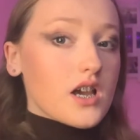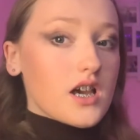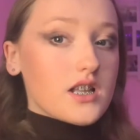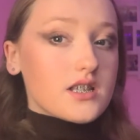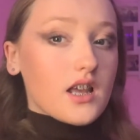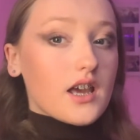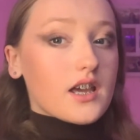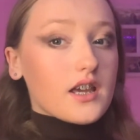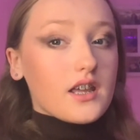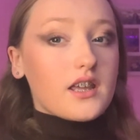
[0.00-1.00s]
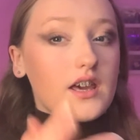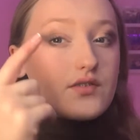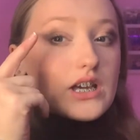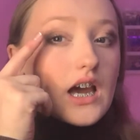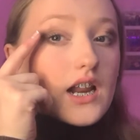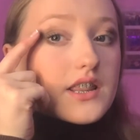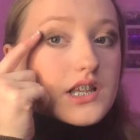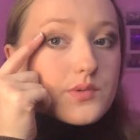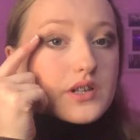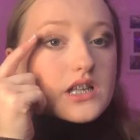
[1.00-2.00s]
It's like giving kind of.
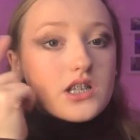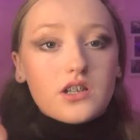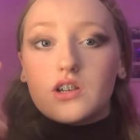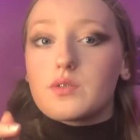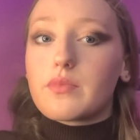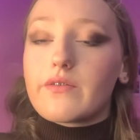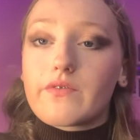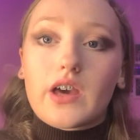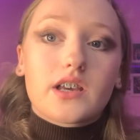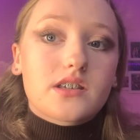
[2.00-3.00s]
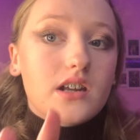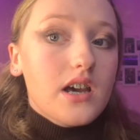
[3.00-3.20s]
This one needs to be fixed